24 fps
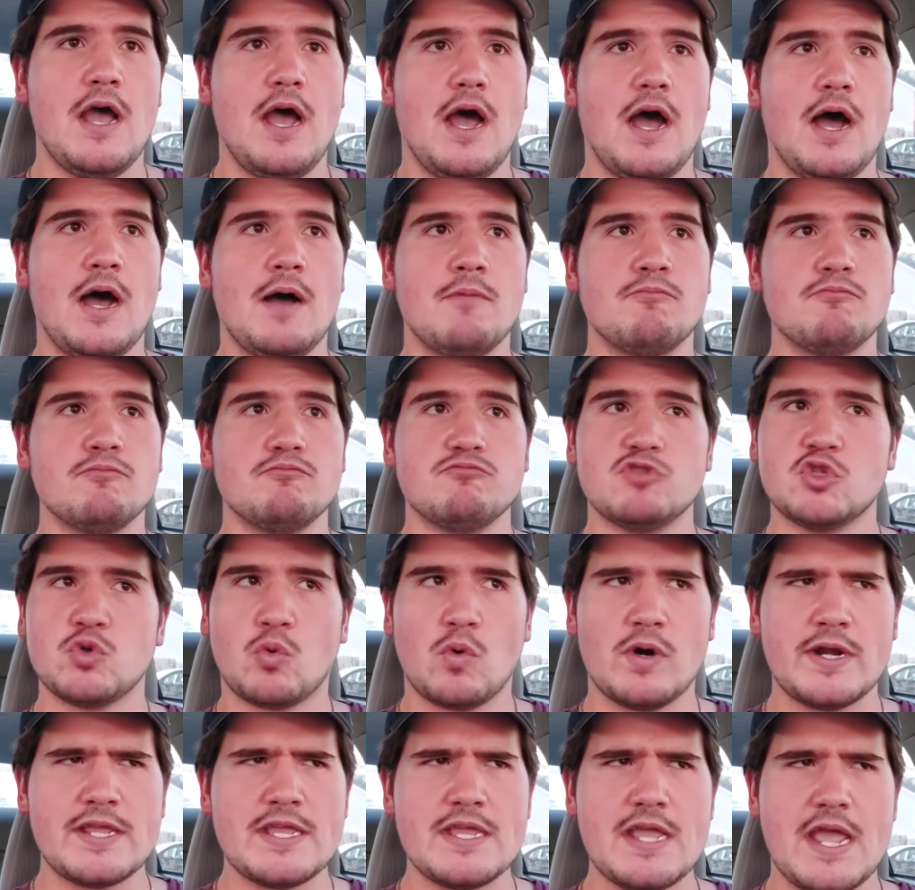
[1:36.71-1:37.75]

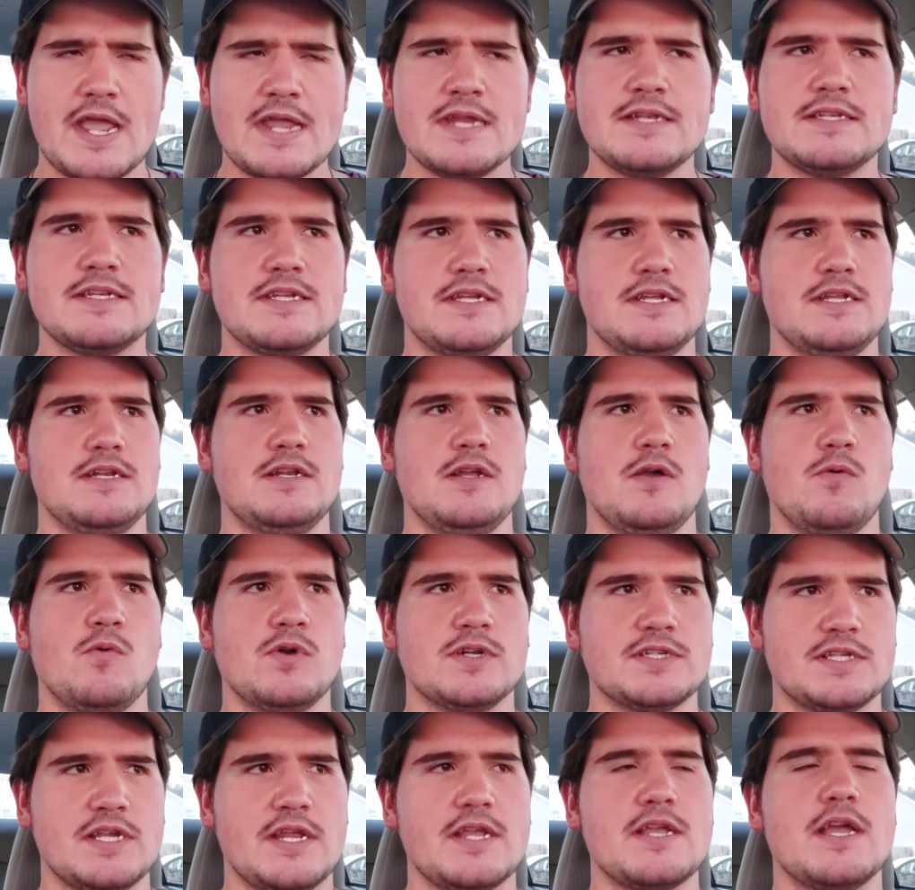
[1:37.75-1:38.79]
2018, I want
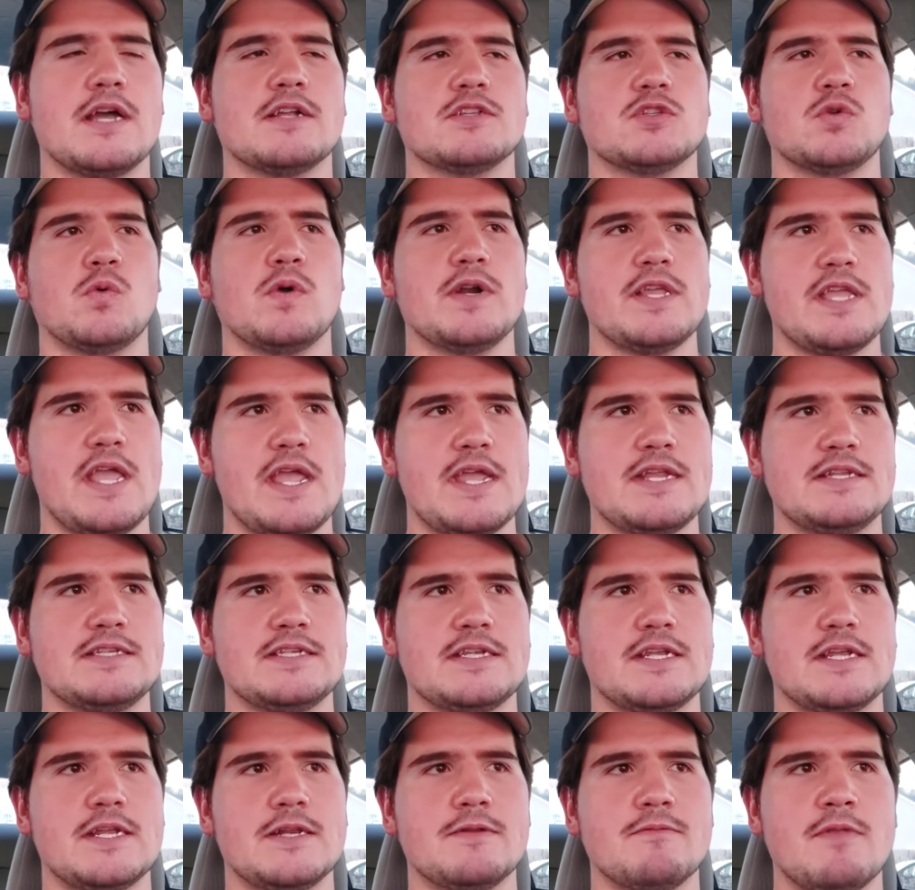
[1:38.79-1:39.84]
to say,
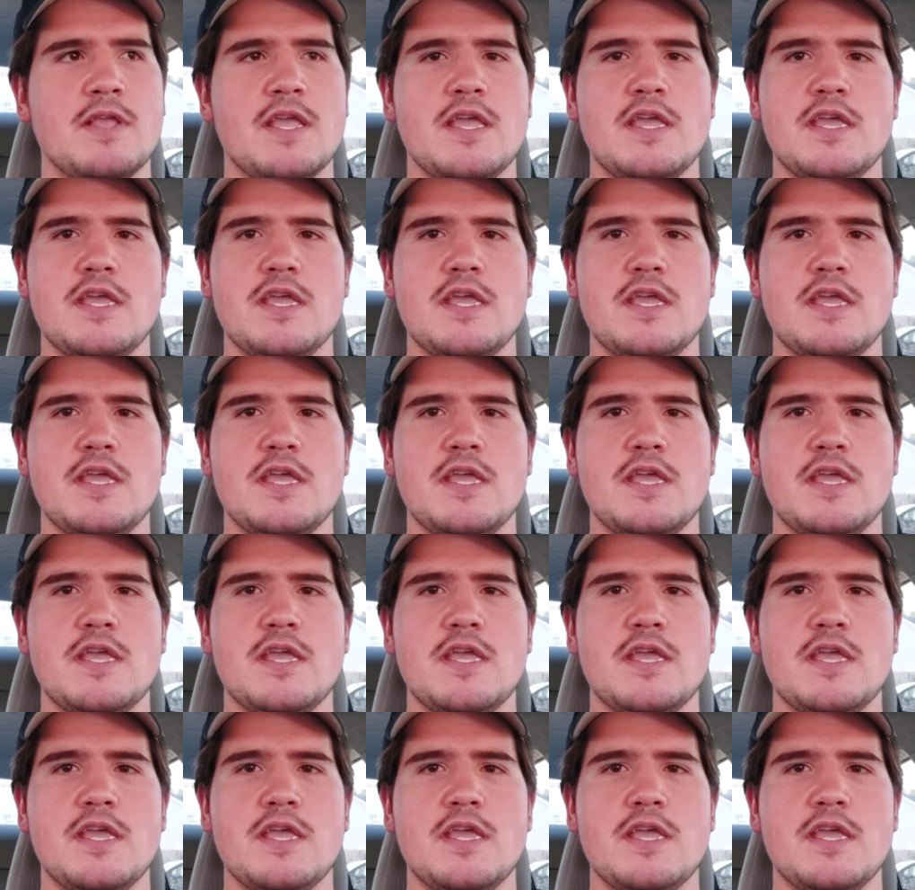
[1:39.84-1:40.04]
2018,